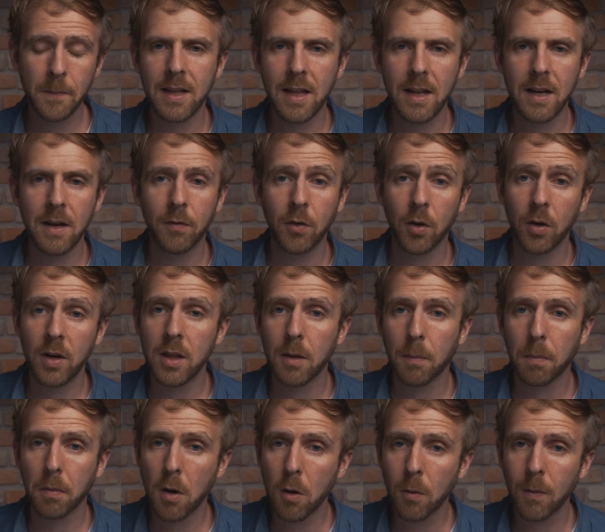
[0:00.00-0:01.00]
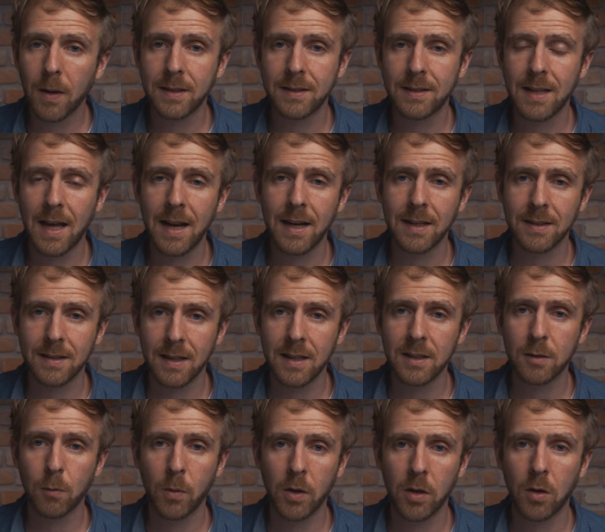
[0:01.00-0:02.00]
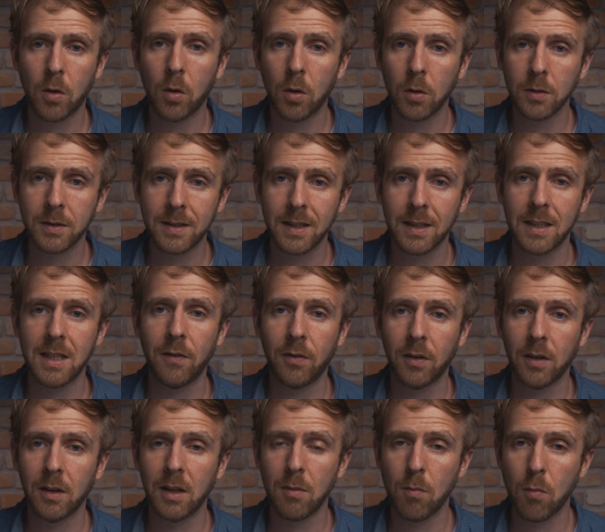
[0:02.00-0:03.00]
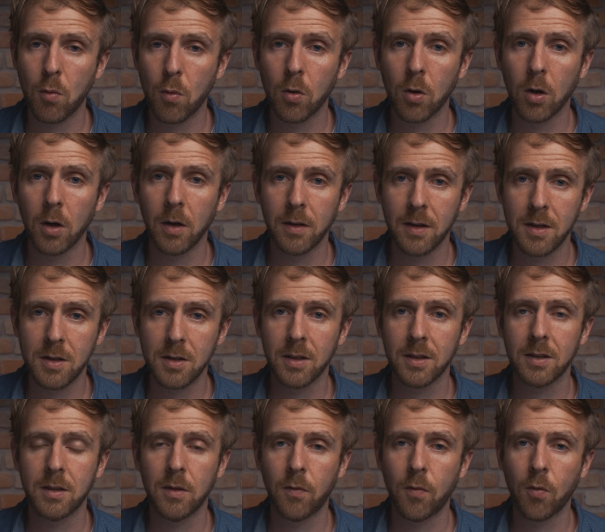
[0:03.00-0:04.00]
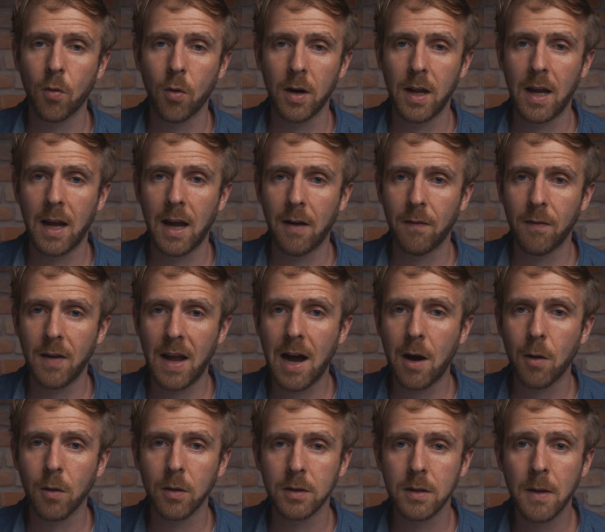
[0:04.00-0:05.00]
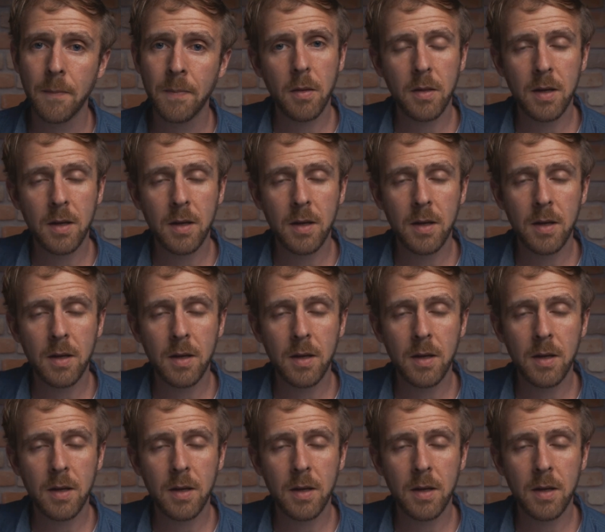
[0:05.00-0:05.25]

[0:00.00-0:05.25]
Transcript: And then if you're in the ProRes settings, this will hold significantly more than just the 2.5 hours.